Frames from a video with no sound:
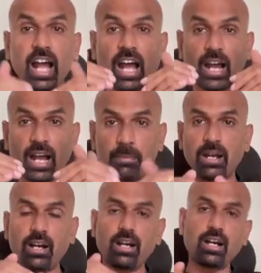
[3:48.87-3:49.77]
Uh, uh,
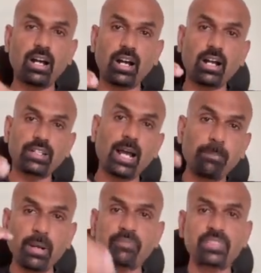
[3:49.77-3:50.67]
uh,
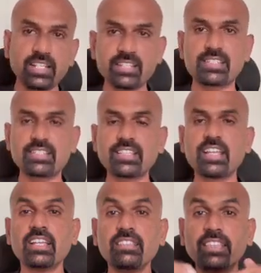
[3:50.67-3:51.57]
top of this,
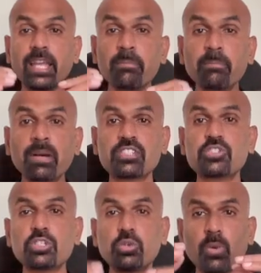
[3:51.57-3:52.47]
they
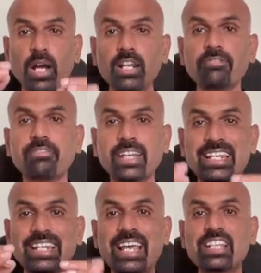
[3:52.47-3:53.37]
must qualify
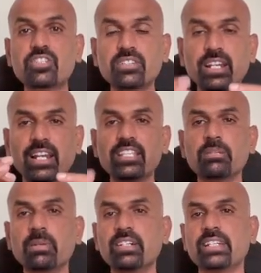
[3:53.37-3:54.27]
national
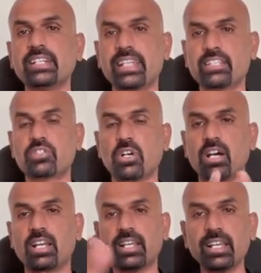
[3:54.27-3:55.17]
eligibility test
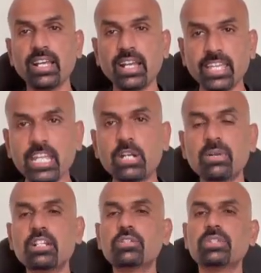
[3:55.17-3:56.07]
or
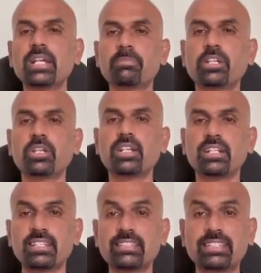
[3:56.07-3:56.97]
equivalent to that particular
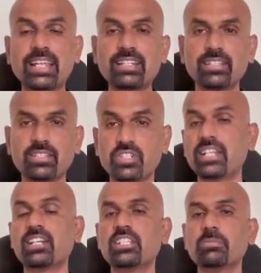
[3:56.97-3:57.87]
test, state, uh,
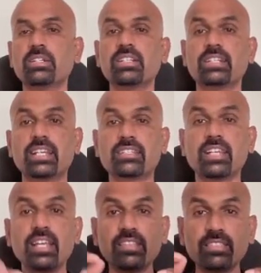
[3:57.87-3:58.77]
state eligibility test,
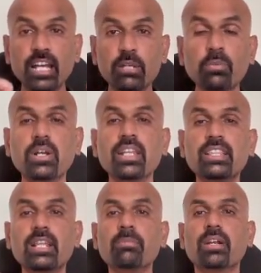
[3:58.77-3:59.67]
then only
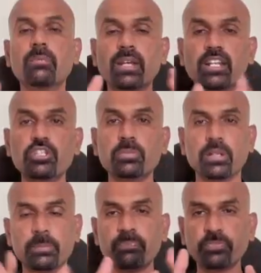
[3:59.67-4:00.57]
they'll become
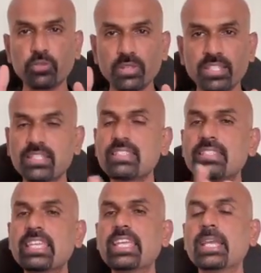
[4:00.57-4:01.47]
eligible. So this is
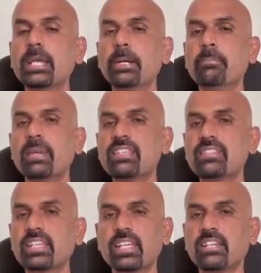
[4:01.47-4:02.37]
the
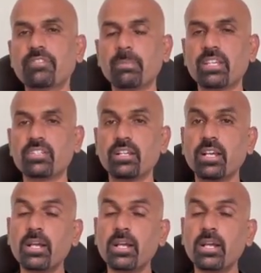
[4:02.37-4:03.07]
basic information.